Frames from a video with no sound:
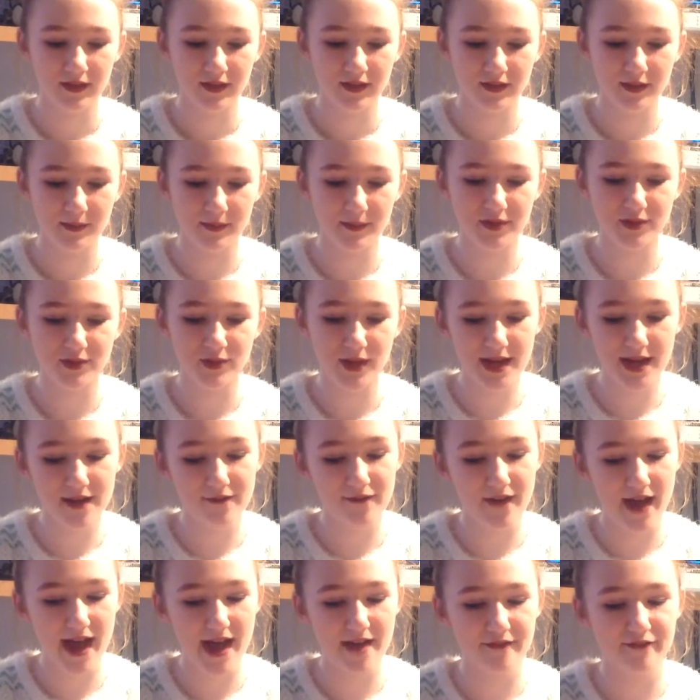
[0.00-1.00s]
Number
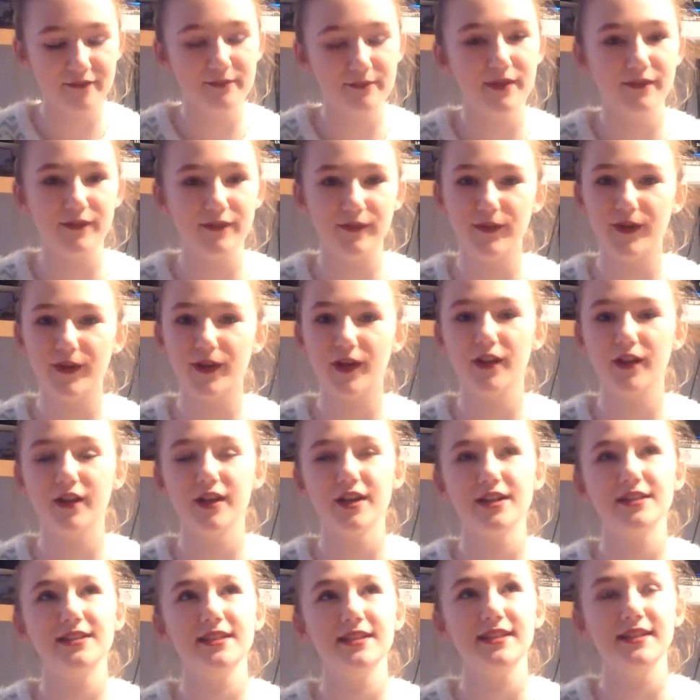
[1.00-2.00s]
25, my favourite colour
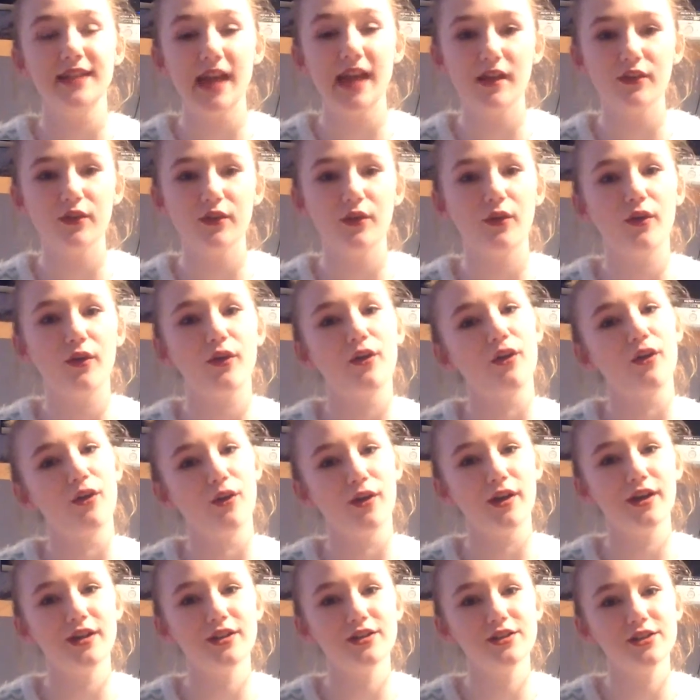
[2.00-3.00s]
is yellow or
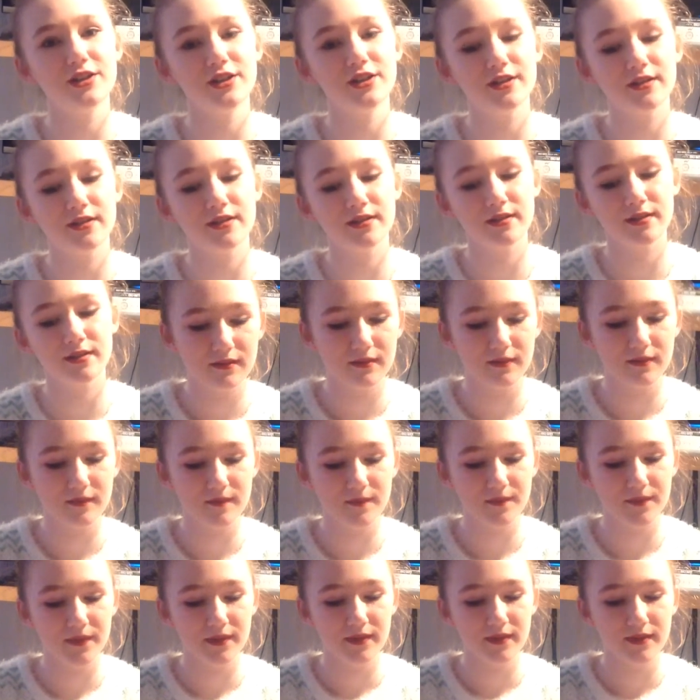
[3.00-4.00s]
orange. Go.
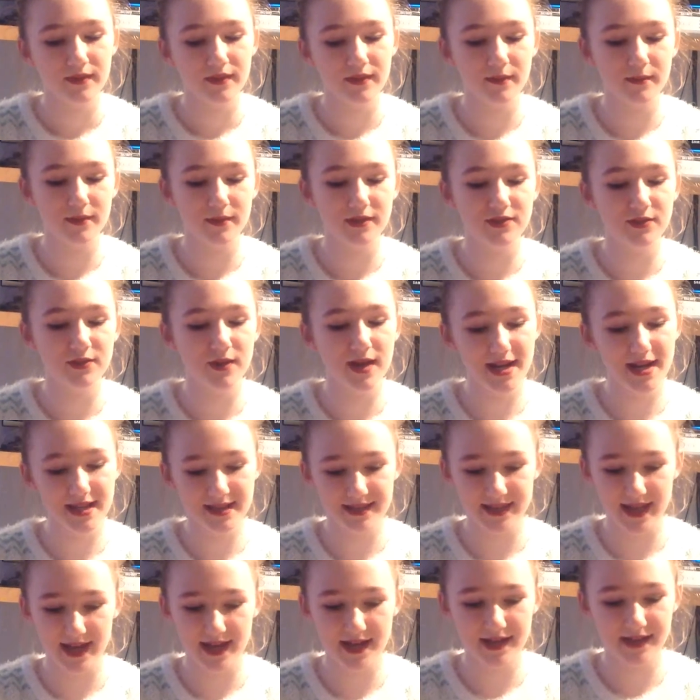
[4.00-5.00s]
Number
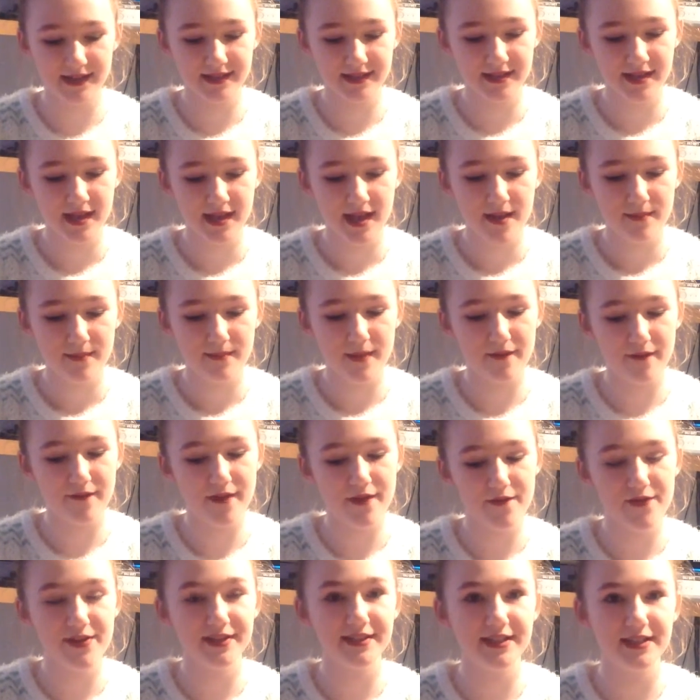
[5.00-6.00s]
26, my
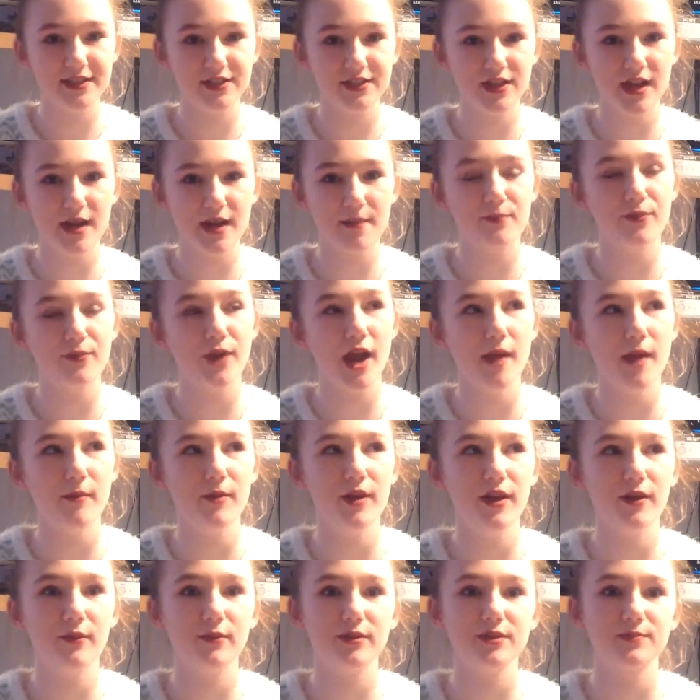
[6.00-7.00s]
favourite teacher in
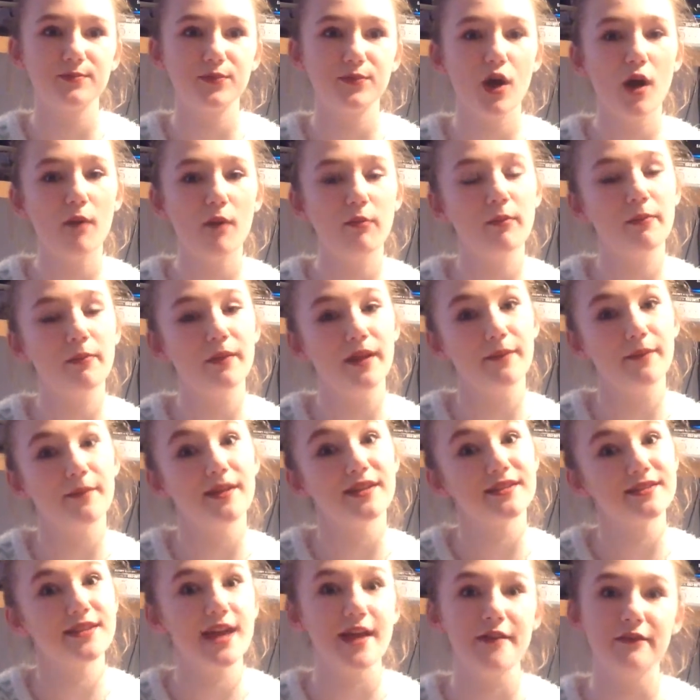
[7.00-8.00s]
primary was probably
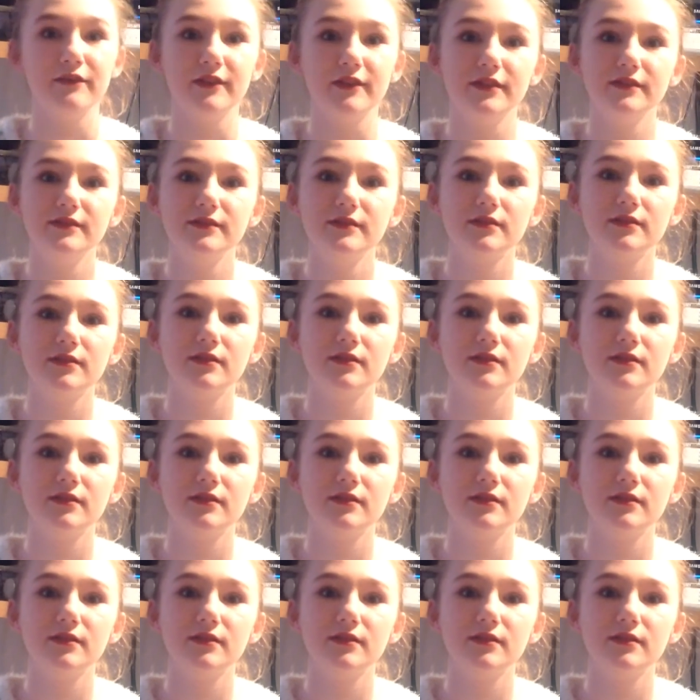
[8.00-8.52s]
Miss Devlin.